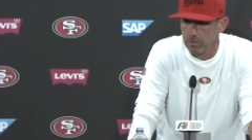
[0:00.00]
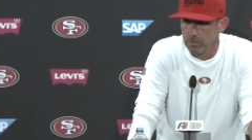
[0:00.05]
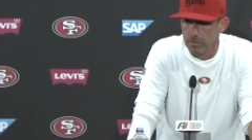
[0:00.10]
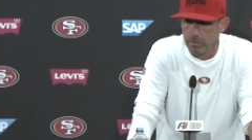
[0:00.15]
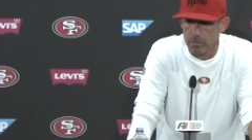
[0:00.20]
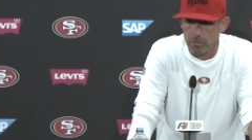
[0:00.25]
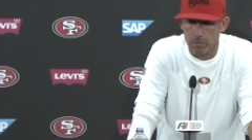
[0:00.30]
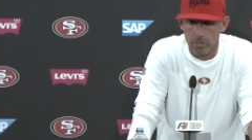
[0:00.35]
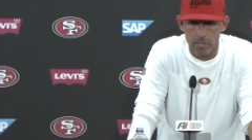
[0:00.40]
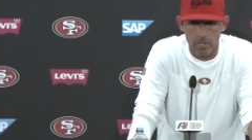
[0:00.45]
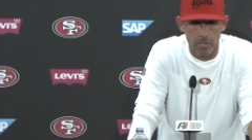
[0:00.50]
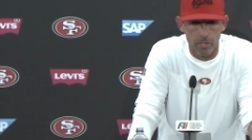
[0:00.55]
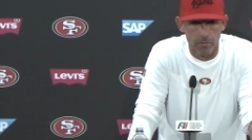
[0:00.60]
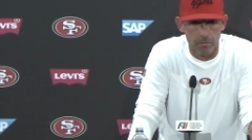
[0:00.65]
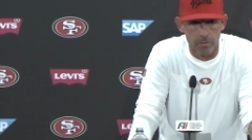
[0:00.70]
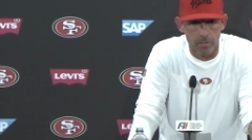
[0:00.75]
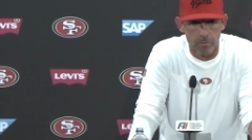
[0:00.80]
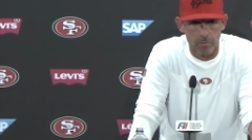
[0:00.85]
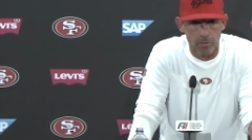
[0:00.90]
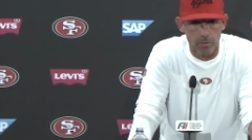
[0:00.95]
it's really hard
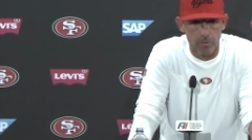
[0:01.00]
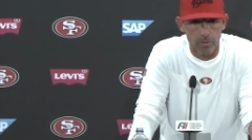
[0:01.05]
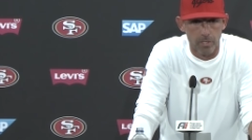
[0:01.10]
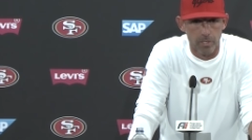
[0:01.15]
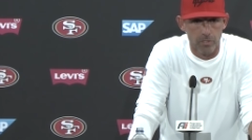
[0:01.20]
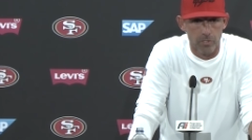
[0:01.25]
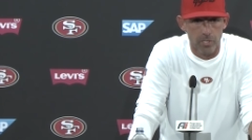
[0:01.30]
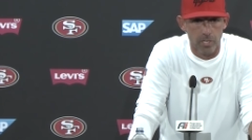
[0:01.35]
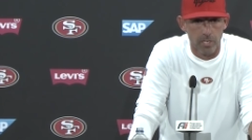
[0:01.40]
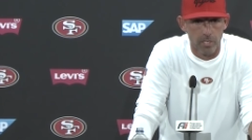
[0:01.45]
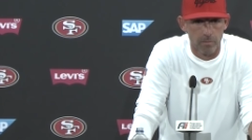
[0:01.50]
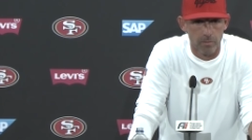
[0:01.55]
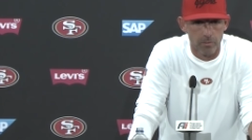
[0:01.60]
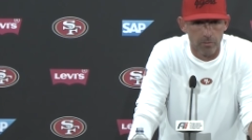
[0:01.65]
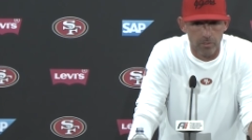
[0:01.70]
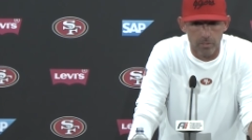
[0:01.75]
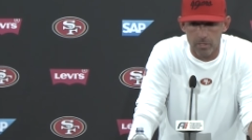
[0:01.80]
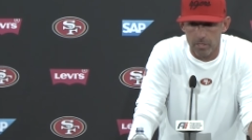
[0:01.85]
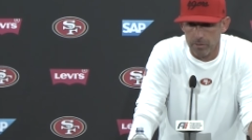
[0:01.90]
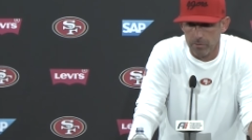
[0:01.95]
for them to do their job.
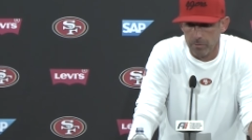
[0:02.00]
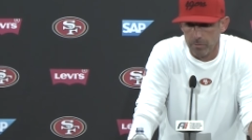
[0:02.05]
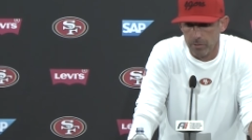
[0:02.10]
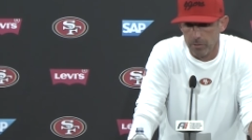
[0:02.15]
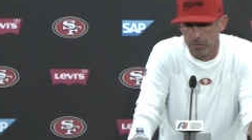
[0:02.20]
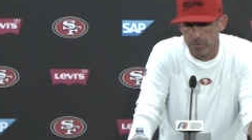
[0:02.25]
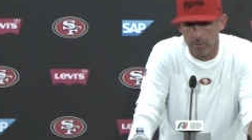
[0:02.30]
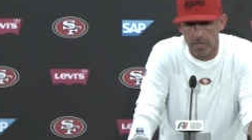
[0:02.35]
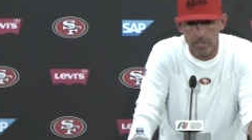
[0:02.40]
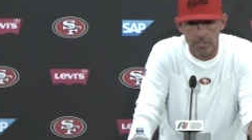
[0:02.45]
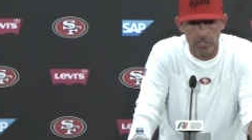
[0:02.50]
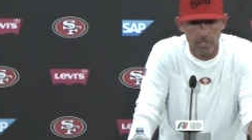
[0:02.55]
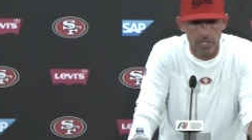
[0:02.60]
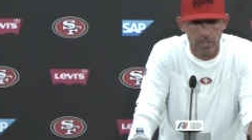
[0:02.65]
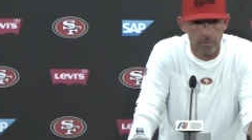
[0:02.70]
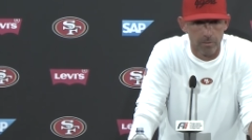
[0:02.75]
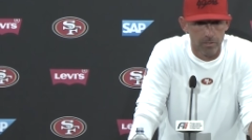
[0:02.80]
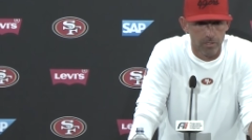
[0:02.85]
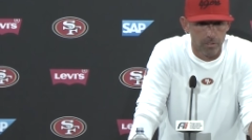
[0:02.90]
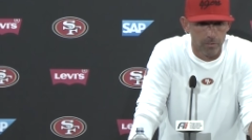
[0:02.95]
It's really hard for me to do my
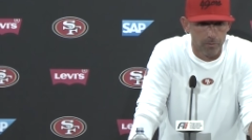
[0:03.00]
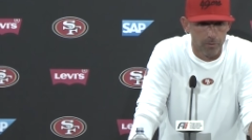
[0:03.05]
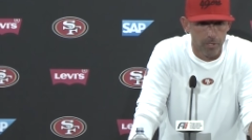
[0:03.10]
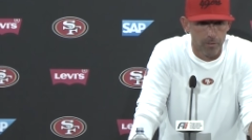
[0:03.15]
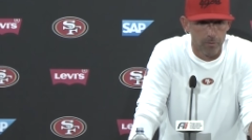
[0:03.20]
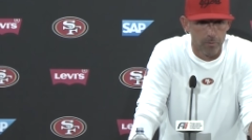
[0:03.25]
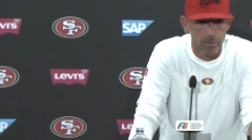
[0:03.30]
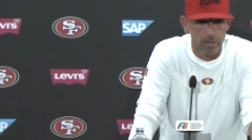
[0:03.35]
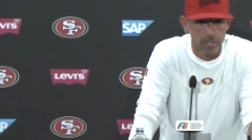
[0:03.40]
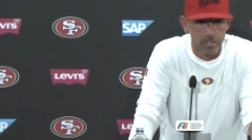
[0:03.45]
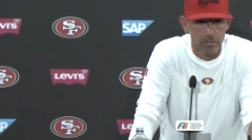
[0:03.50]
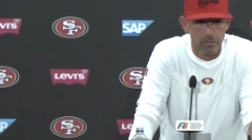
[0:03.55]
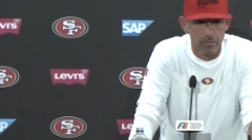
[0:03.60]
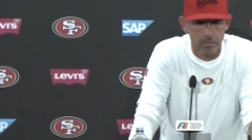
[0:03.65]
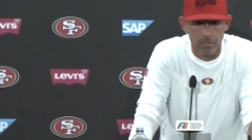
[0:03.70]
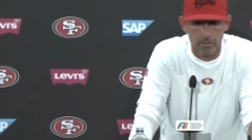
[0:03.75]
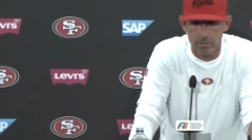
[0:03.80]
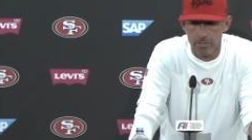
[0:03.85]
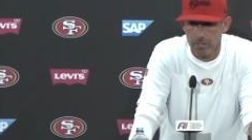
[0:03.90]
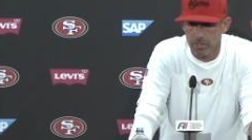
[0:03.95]
job. It's hard for everybody.
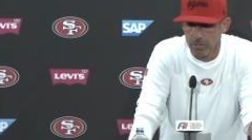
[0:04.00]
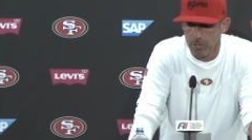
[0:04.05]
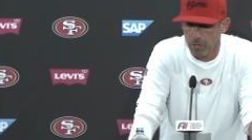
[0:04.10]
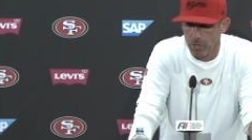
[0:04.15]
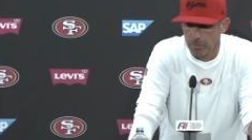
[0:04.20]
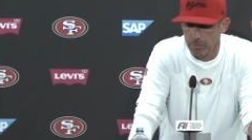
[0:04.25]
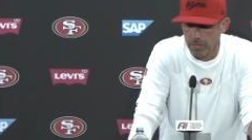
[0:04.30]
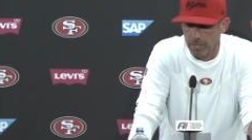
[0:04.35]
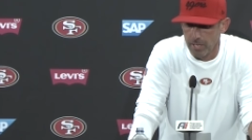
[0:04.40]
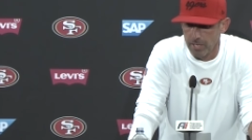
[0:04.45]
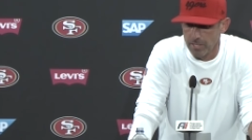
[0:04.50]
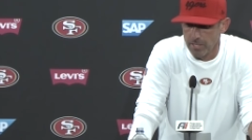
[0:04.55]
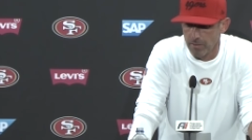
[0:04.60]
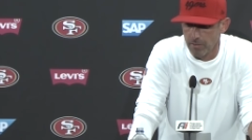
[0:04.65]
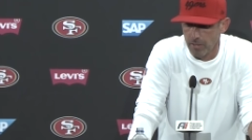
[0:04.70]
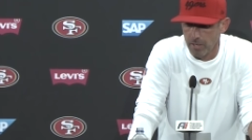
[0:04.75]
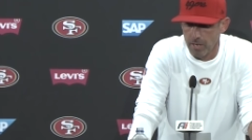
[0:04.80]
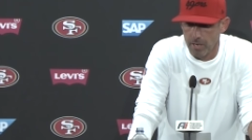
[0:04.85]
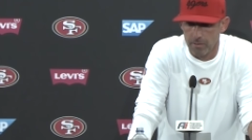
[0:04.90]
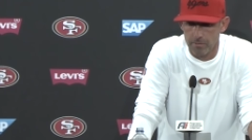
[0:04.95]
So you hope that guys
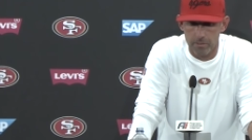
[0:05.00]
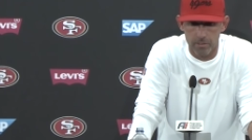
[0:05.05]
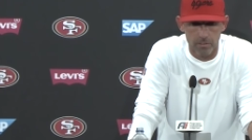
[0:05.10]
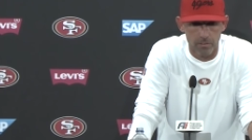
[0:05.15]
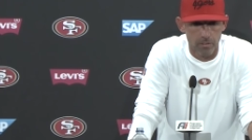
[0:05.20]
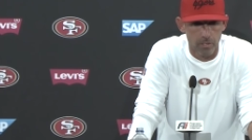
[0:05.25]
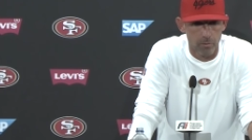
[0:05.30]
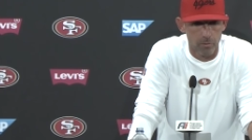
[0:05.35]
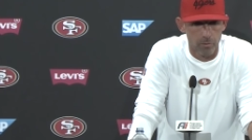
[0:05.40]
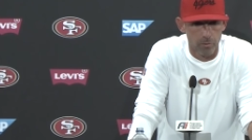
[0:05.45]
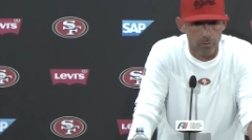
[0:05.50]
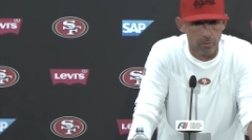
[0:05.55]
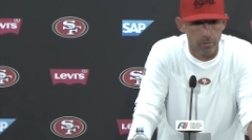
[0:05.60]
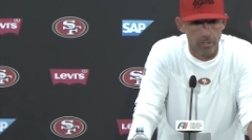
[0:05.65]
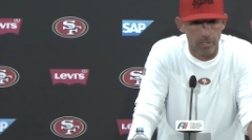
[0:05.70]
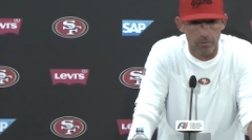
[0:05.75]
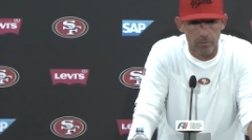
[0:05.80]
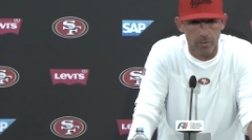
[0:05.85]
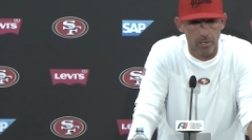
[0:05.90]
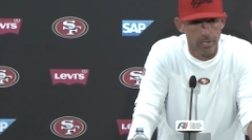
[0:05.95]
have the confidence that we're doing
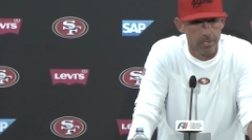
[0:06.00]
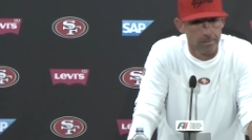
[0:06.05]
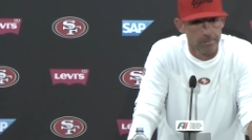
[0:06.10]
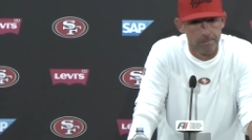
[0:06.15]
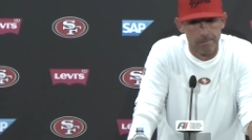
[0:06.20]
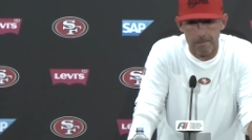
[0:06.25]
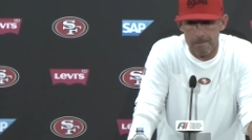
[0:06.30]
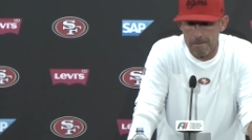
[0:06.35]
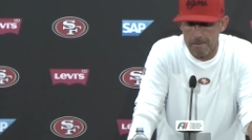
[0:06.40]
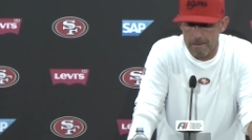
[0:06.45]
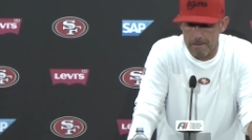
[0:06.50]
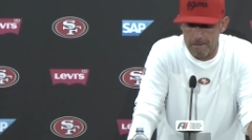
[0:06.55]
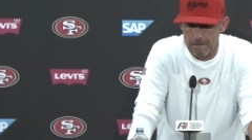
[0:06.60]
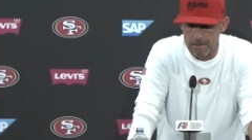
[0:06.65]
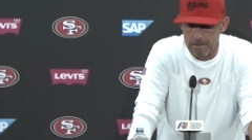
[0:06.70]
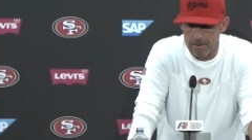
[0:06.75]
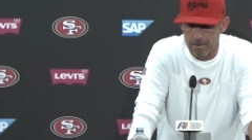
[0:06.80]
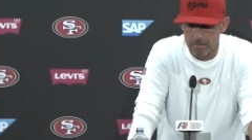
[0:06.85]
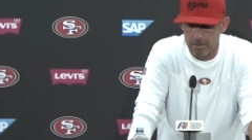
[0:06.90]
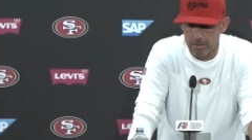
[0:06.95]
things right.
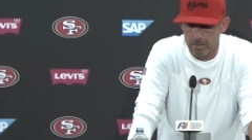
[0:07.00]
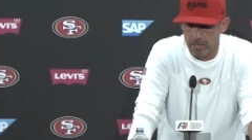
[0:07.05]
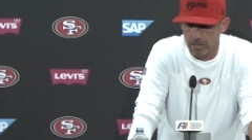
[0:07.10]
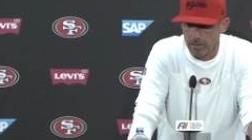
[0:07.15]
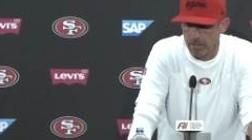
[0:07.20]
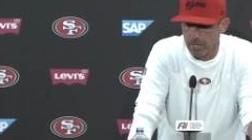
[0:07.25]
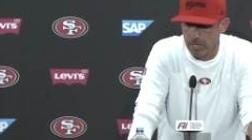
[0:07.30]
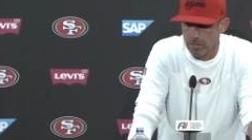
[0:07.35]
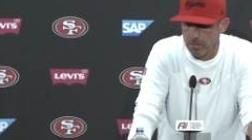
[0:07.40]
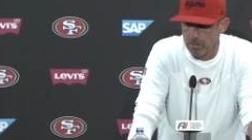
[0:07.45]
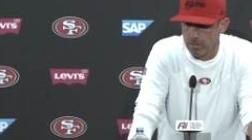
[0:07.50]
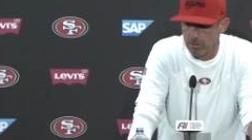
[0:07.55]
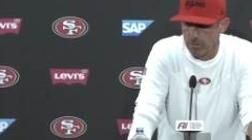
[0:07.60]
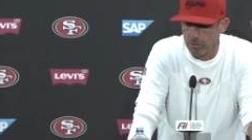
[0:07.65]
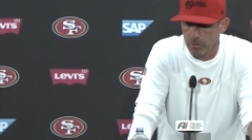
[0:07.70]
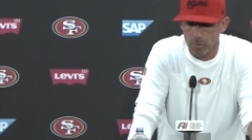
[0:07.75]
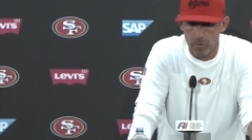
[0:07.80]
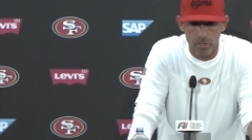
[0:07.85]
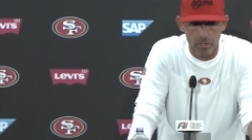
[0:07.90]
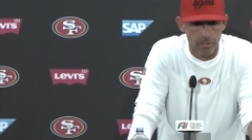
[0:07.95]
Um, I think our guys know
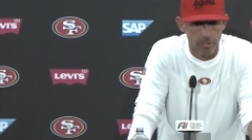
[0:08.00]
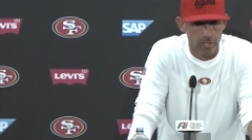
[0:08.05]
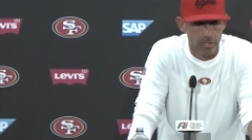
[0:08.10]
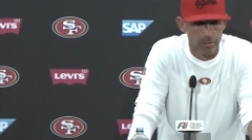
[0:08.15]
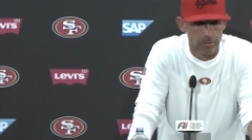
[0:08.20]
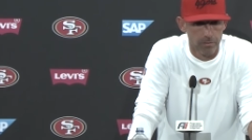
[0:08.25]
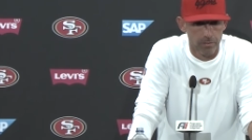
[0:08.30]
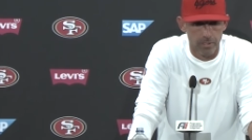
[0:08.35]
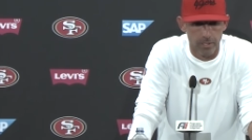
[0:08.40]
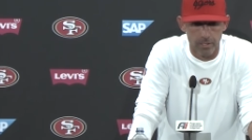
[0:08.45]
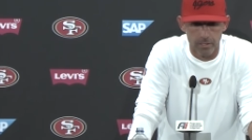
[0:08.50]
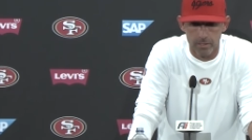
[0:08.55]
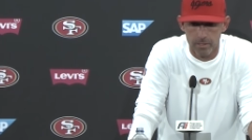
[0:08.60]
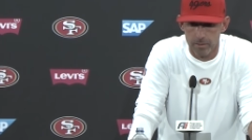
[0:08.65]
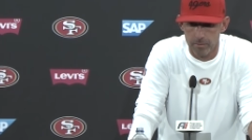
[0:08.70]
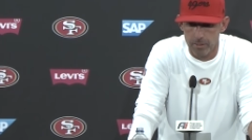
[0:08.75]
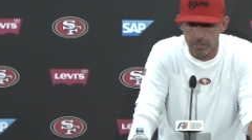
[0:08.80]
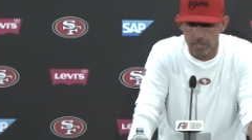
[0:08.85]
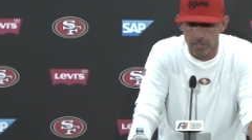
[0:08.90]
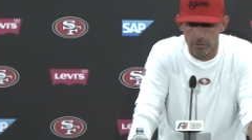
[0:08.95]
us well enough that I mean,